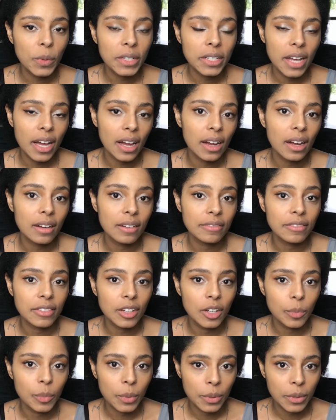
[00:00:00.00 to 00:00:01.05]
have
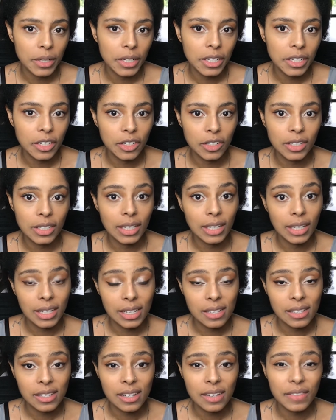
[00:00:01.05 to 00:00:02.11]
a pretty good
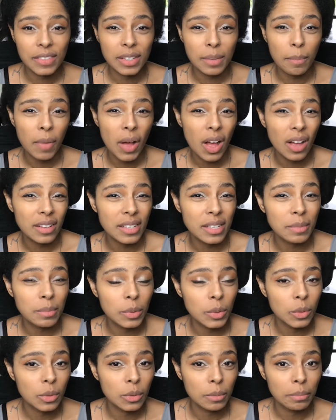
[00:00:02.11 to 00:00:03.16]
list of some
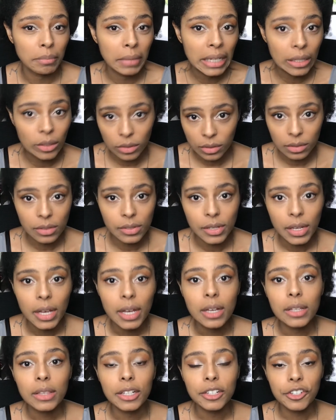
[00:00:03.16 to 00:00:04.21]
possible meals
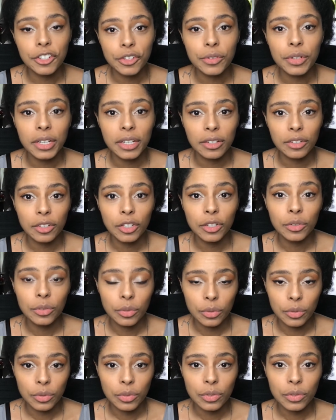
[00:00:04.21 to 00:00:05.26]
that you can
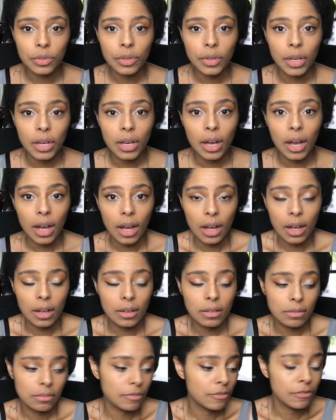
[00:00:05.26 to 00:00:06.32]
use
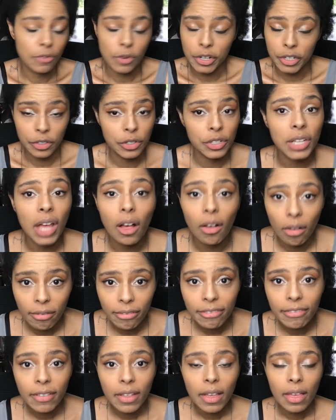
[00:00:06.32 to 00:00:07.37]
for
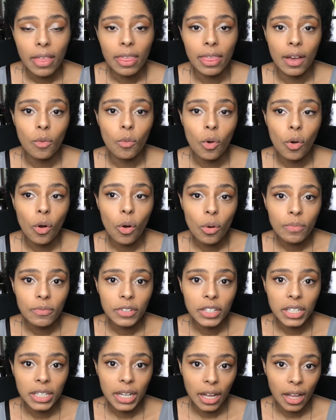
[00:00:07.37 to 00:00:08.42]
yourself that will
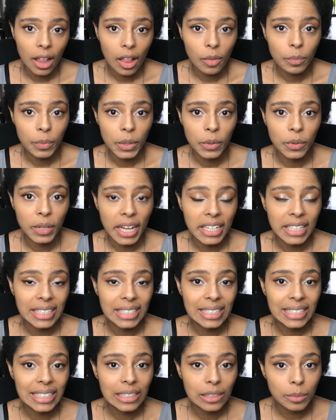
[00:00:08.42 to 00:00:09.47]
hopefully help you get a
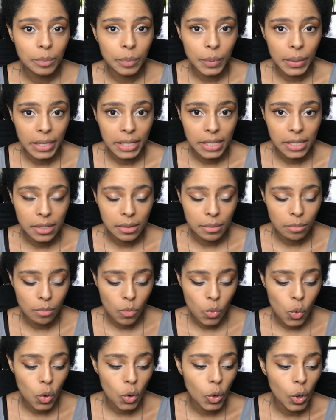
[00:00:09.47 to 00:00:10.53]
little bit
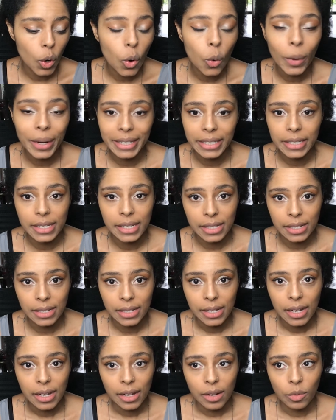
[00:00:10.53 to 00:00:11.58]
more acquainted
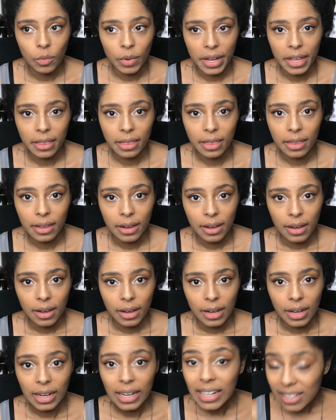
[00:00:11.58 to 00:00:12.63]
with
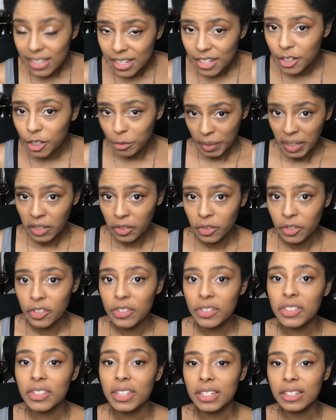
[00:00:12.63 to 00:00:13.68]
easier
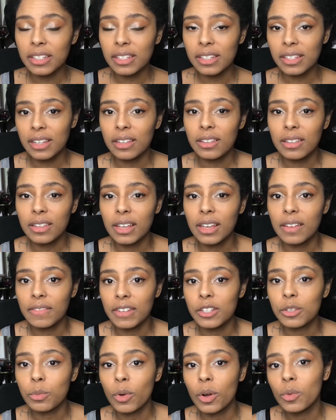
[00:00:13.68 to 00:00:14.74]
meals that still give
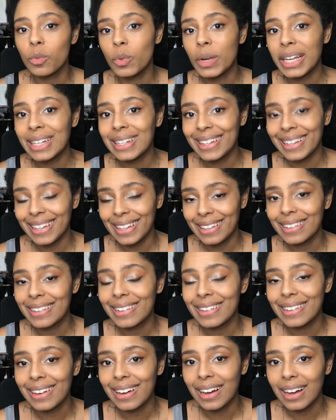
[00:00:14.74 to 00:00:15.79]
us what we
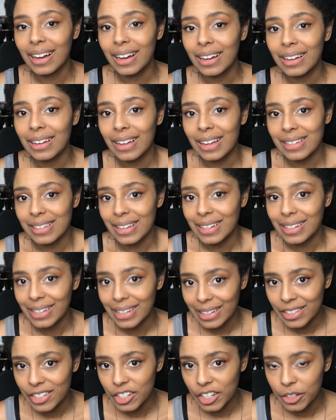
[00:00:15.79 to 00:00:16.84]
need as
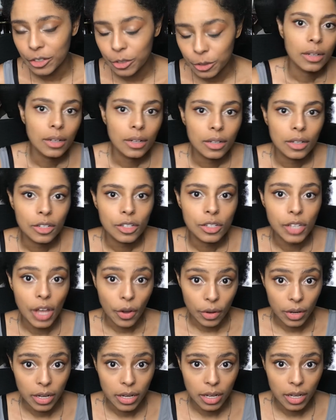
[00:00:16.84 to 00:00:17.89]
ADHDers. So
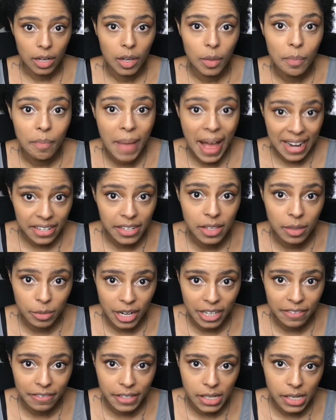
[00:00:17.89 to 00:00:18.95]
back to the
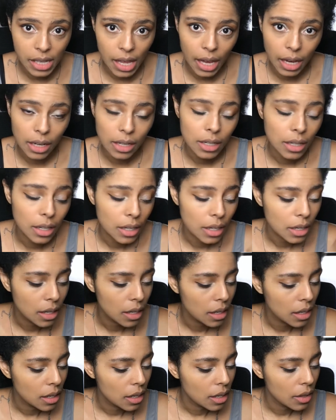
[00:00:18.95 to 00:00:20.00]
breakfast thing.
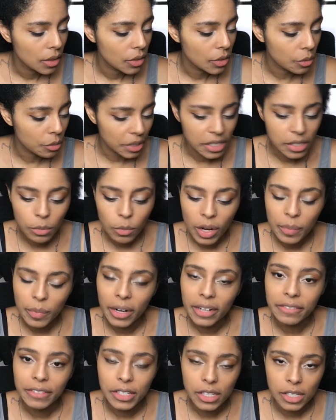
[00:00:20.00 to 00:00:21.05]
The reason why
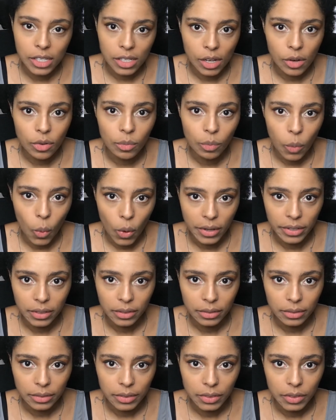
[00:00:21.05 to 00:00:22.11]
breakfast is so
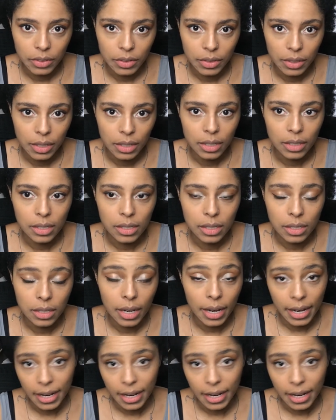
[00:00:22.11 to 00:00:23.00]
important is